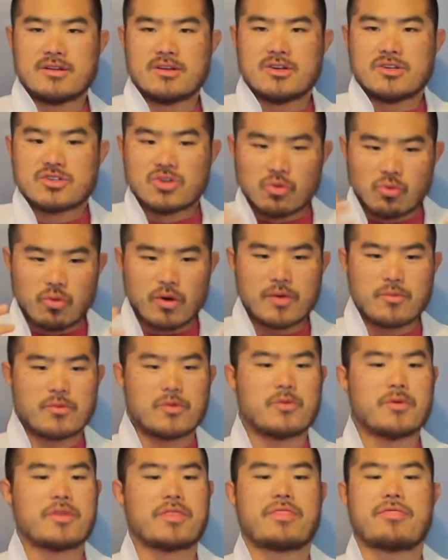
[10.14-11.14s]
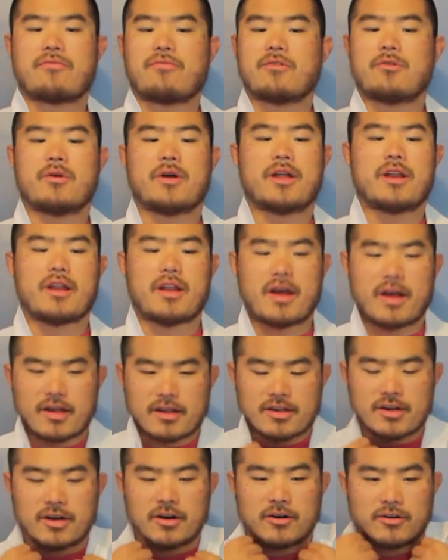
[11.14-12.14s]
So when we went through it,
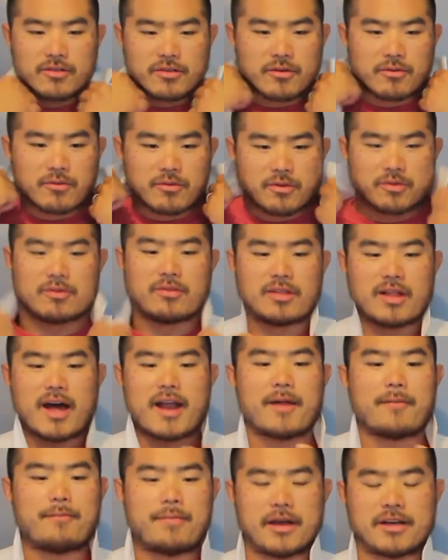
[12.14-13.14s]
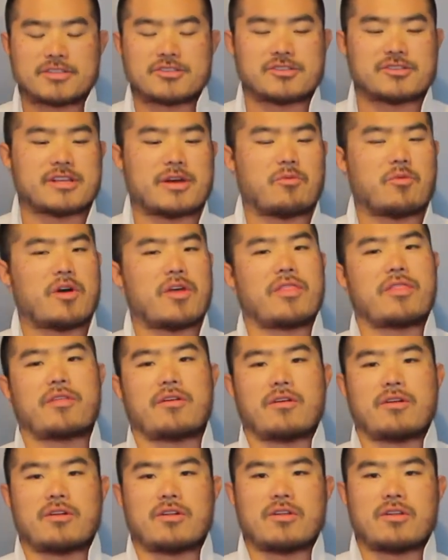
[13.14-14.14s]
there were a lot of pictures that went
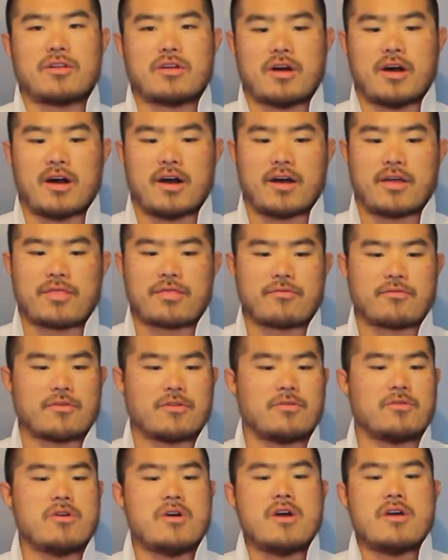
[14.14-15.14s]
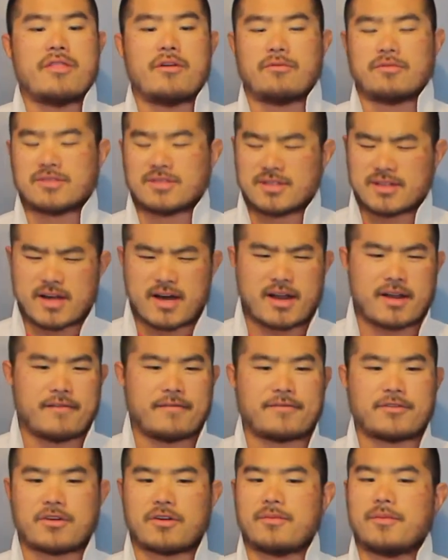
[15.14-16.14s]
through. There was a lot
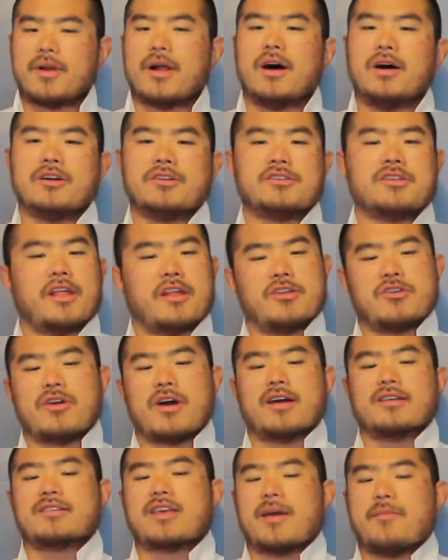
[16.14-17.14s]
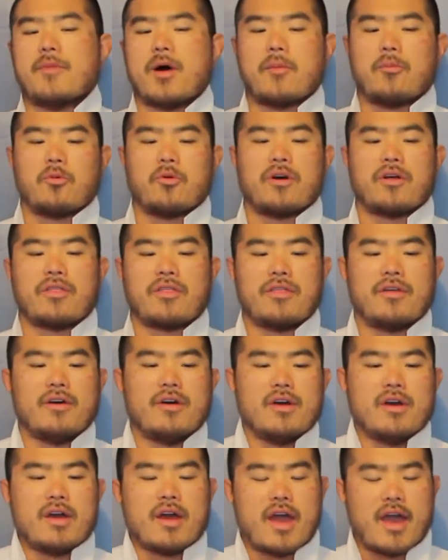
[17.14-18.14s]
of terminology that you guys came up with.
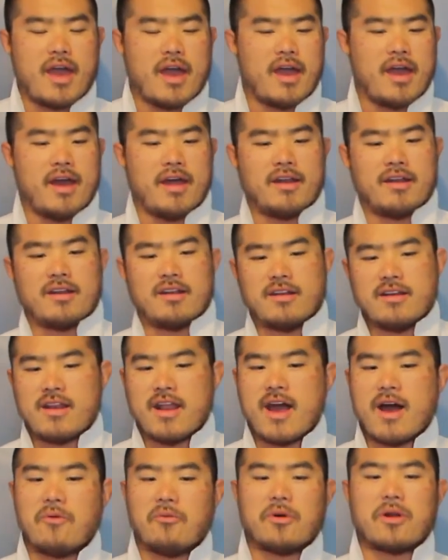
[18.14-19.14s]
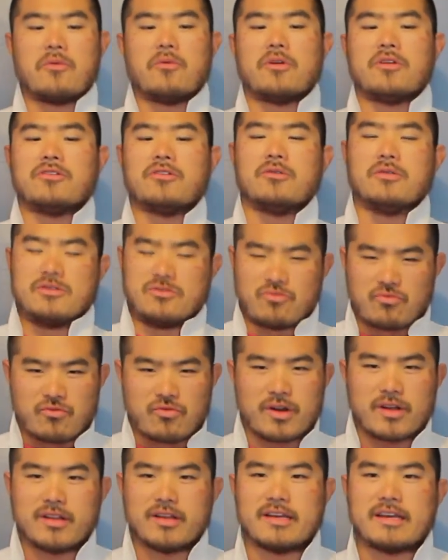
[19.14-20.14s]
And now what I want to do is
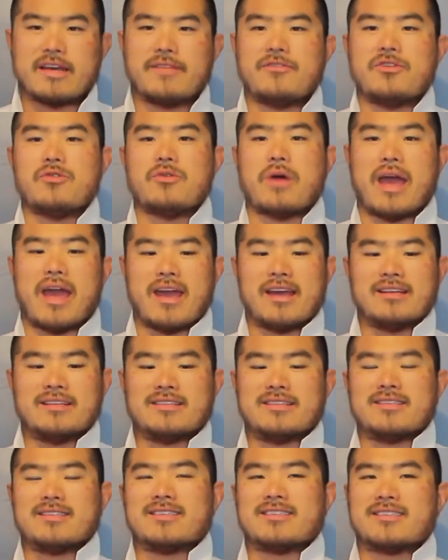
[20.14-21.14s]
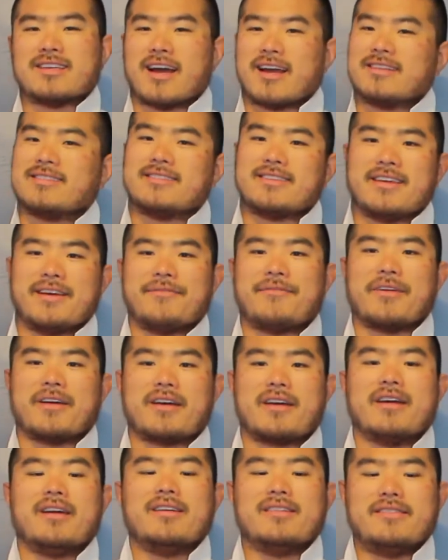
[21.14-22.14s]
really give you a
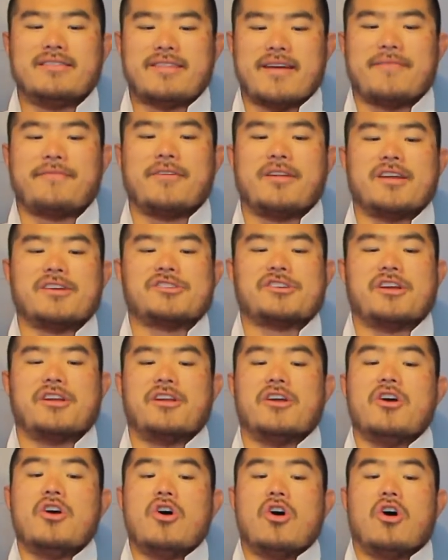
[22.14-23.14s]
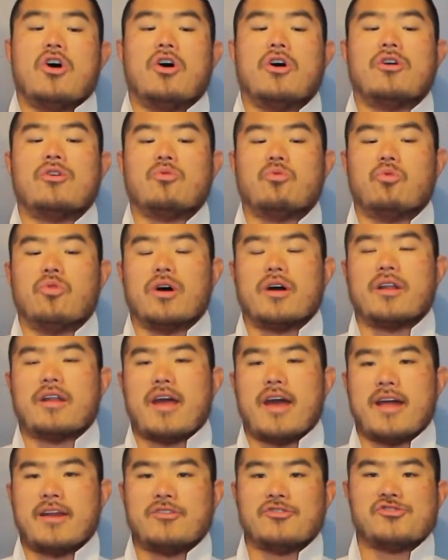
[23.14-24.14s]
scientific definition on what
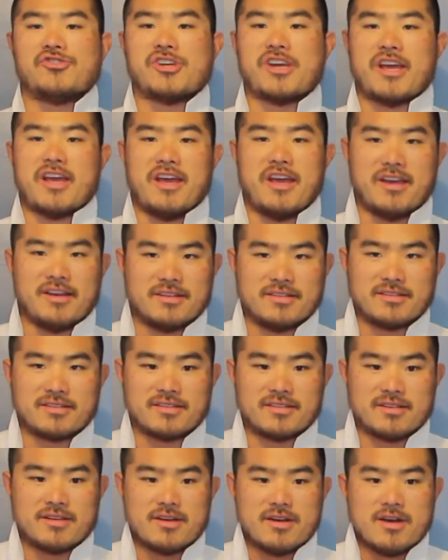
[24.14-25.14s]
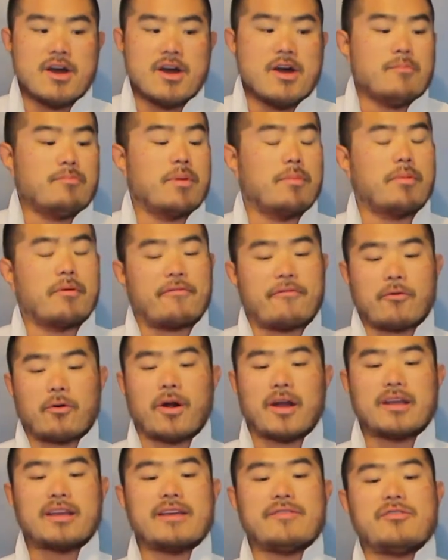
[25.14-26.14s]
energy is. But before
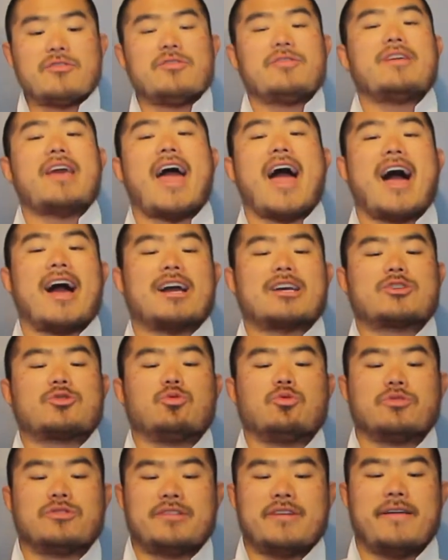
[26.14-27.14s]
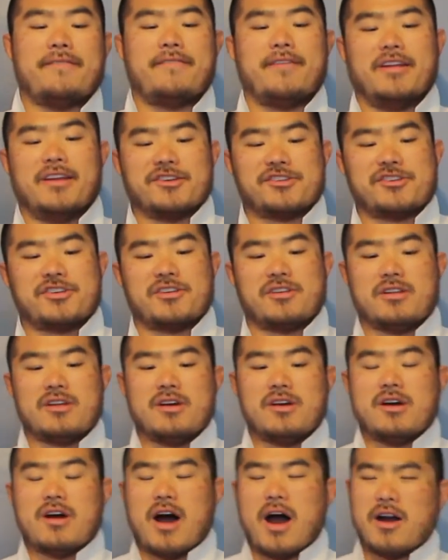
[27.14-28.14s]
I give you the actual definition,
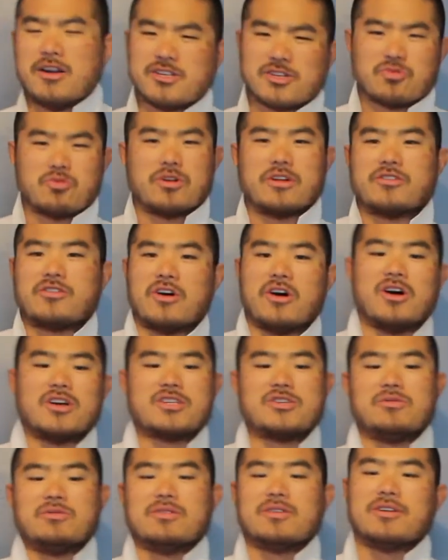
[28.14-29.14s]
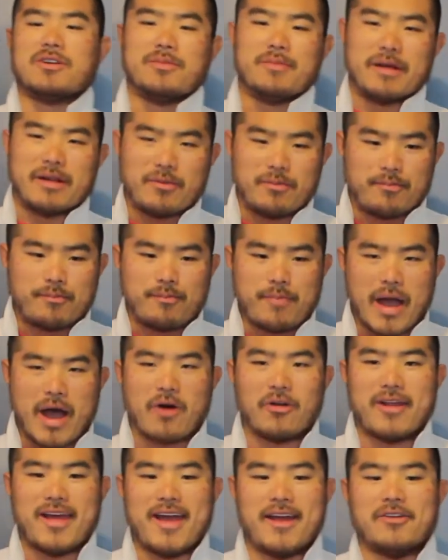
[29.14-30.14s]
I just want to talk to you a little bit
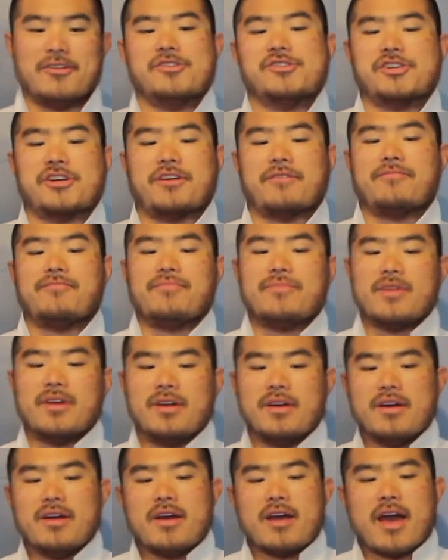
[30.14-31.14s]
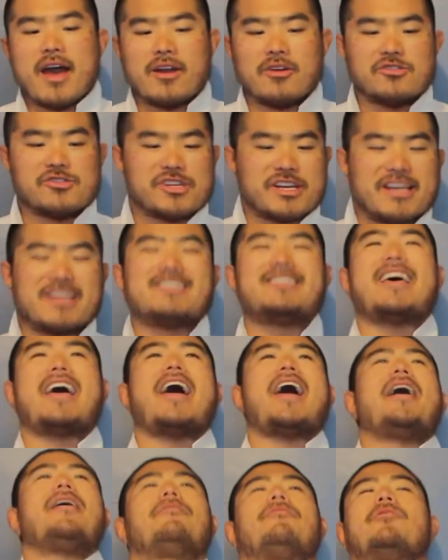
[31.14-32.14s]
about energy. Energy is
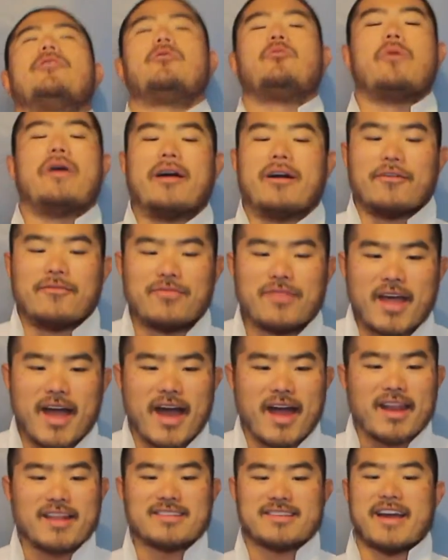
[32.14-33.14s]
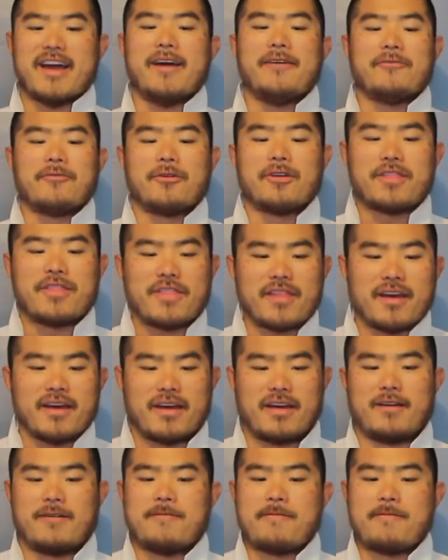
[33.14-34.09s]
everywhere, and it's everything.